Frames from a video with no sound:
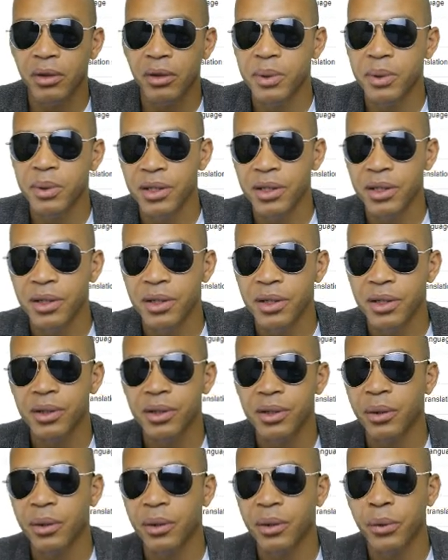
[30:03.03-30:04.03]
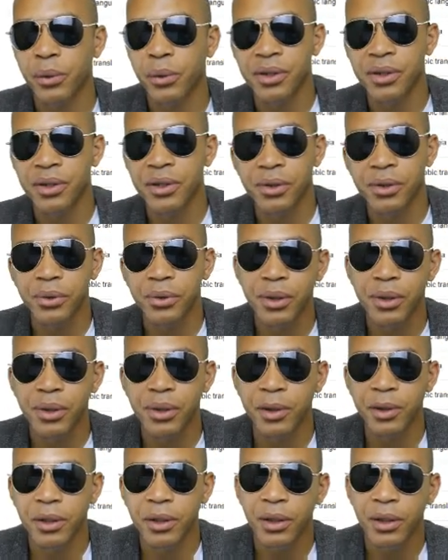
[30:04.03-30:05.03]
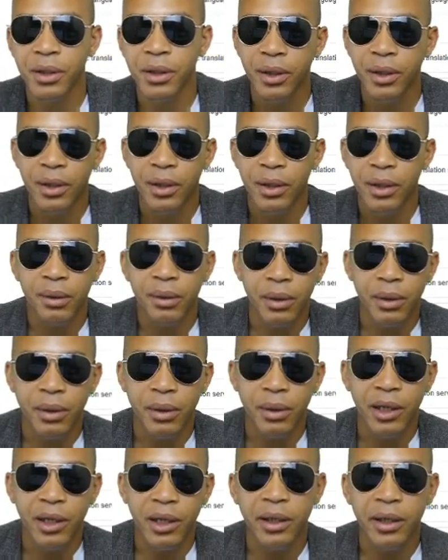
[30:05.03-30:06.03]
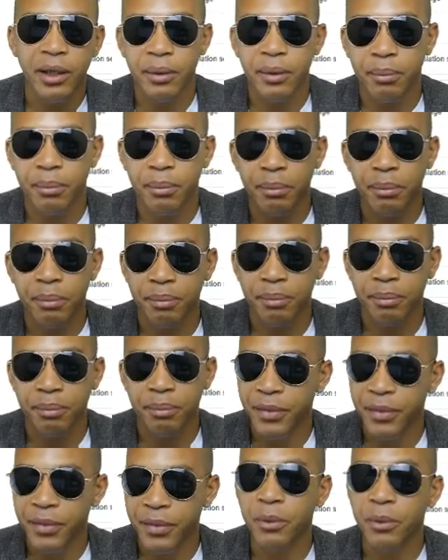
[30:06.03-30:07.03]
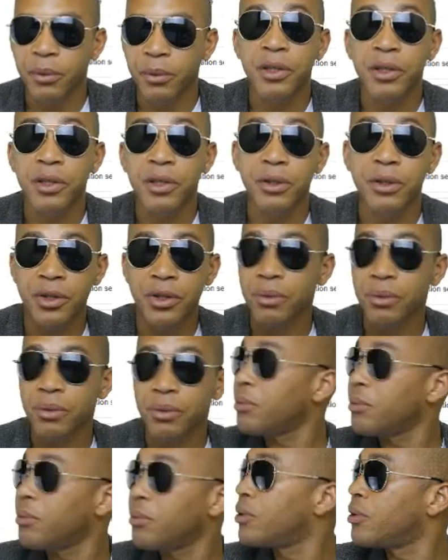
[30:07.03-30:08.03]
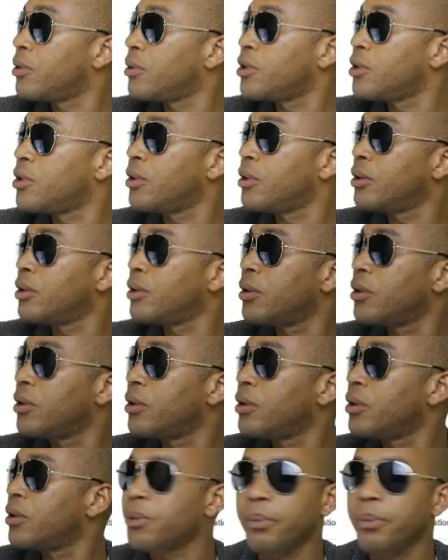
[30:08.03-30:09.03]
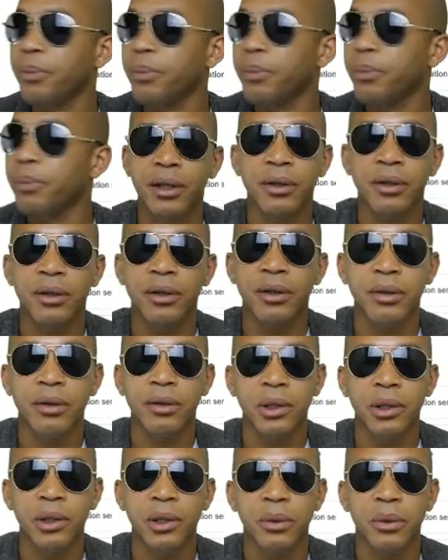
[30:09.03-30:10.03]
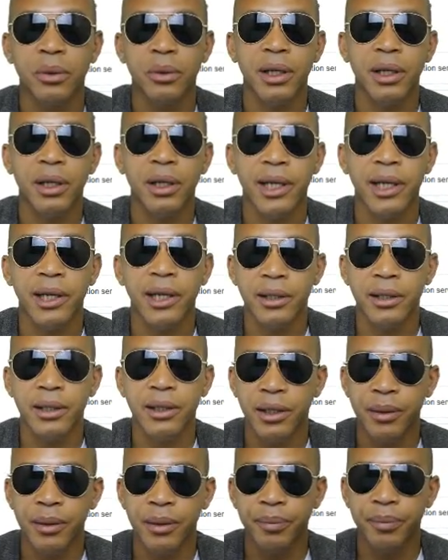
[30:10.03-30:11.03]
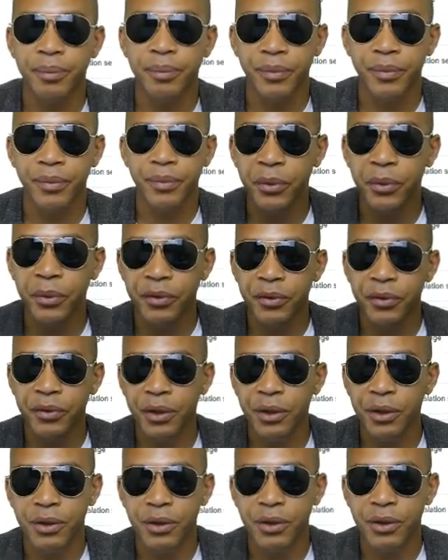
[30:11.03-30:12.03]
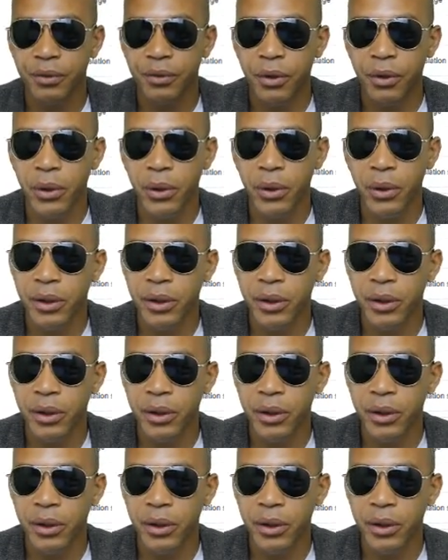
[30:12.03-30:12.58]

originally Jamaican, real quick, and I moved here to Florida about 8 years, no, not 18 years,